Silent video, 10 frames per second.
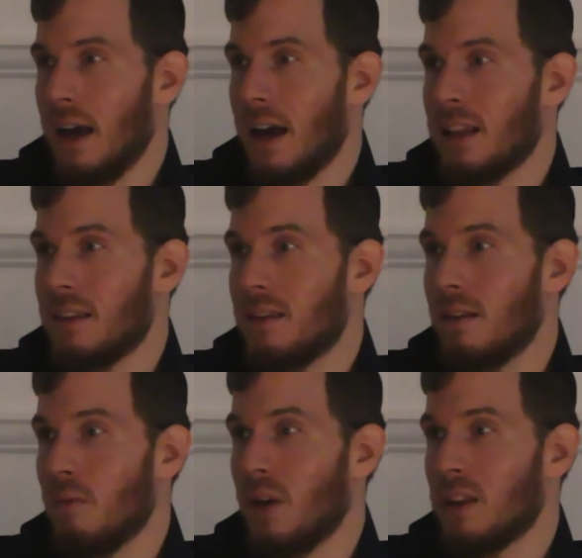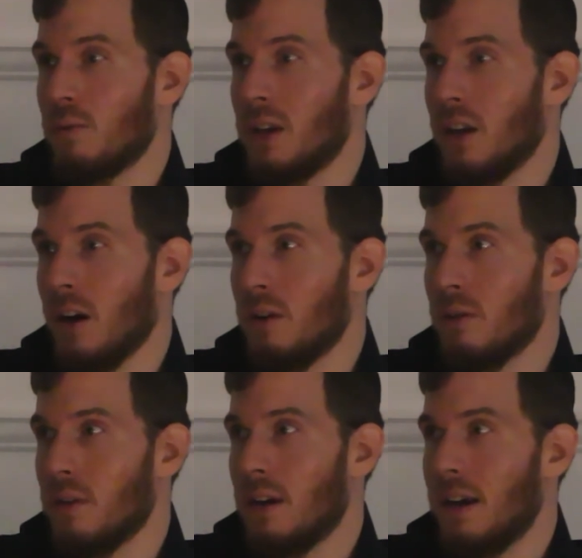And what we
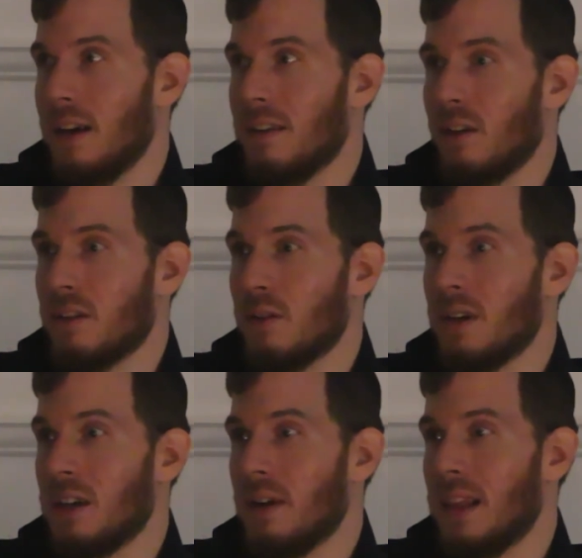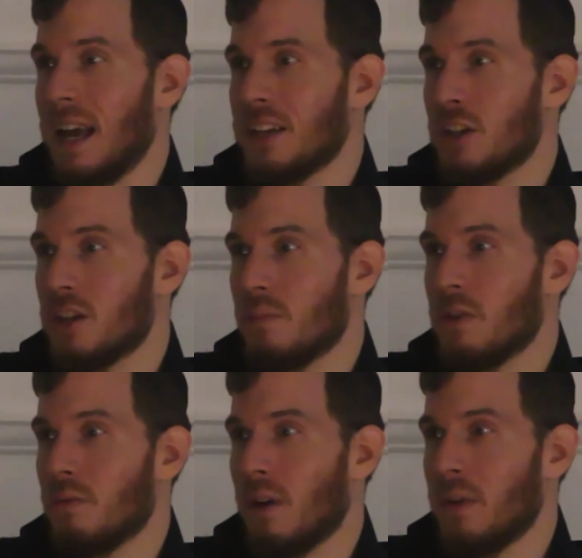know is also in a relationship
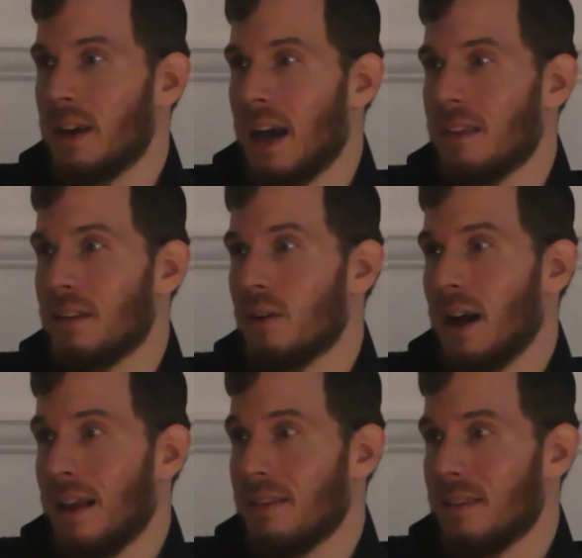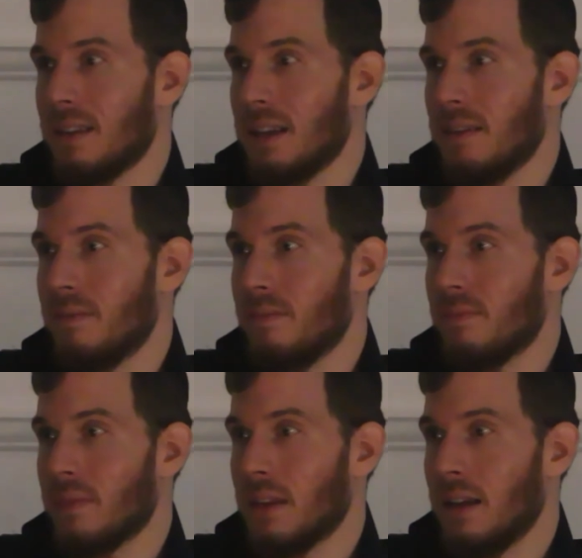with what we can't know constantly.
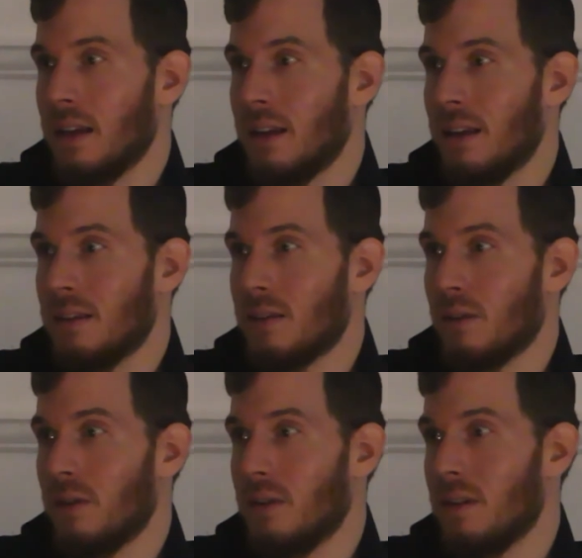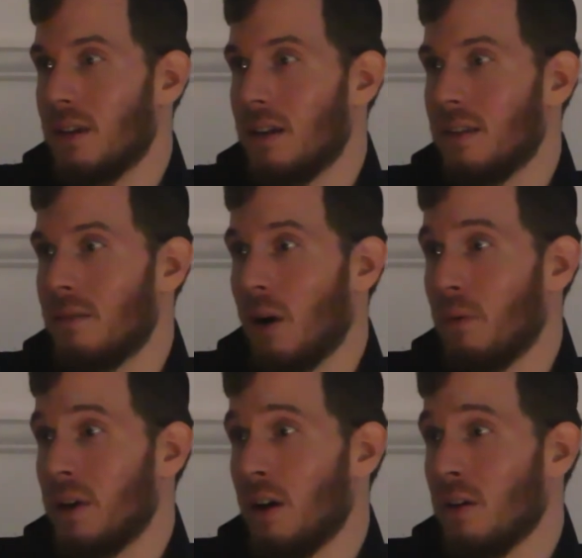So what
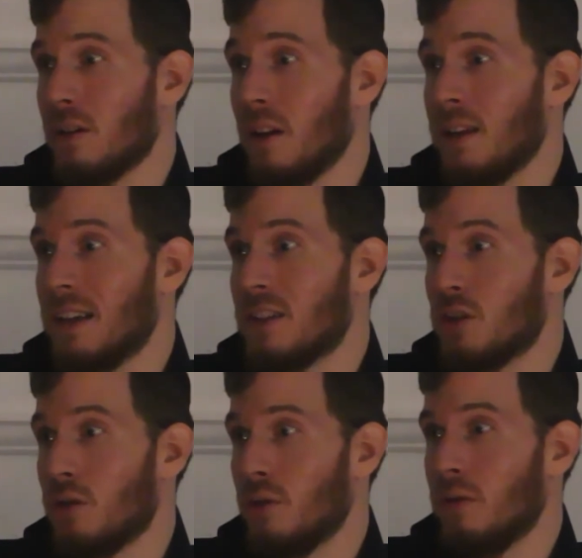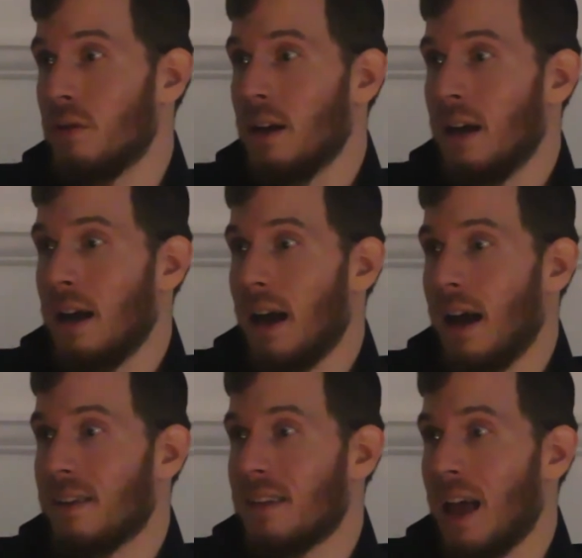we know is only as true
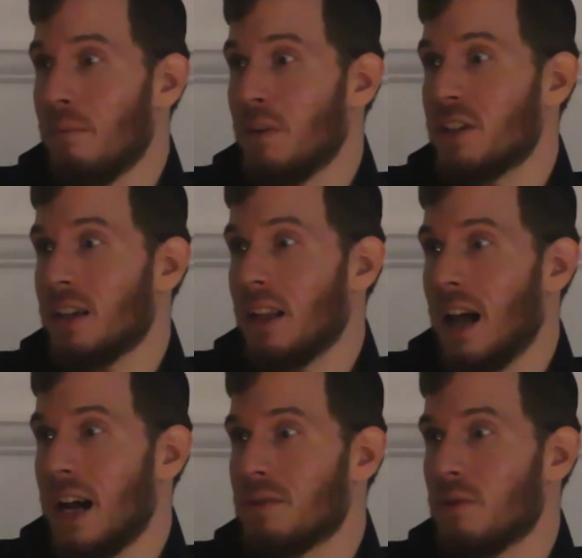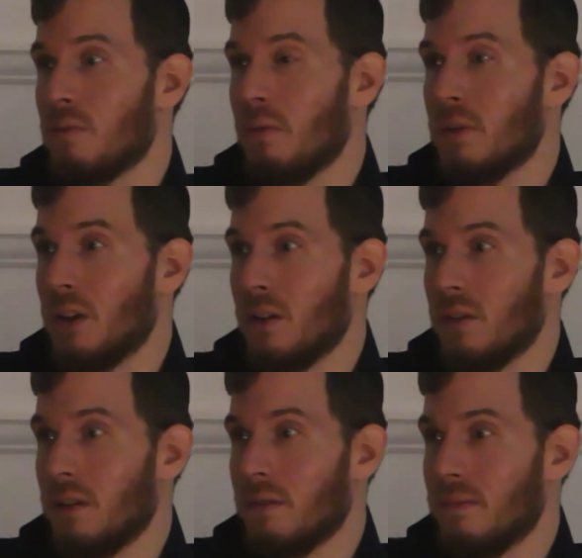as how much it aligns with what we don't
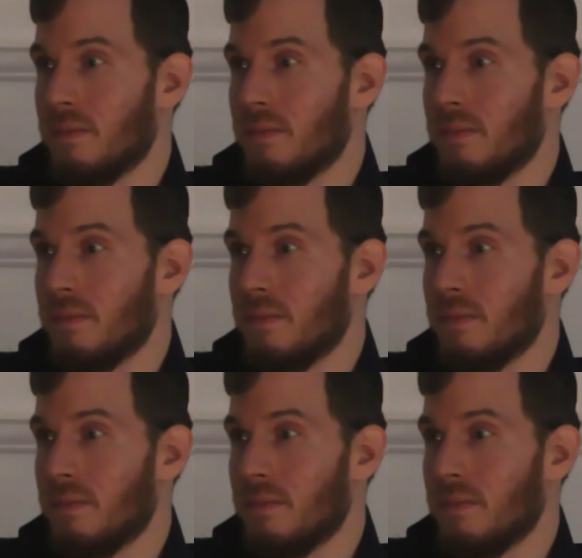know.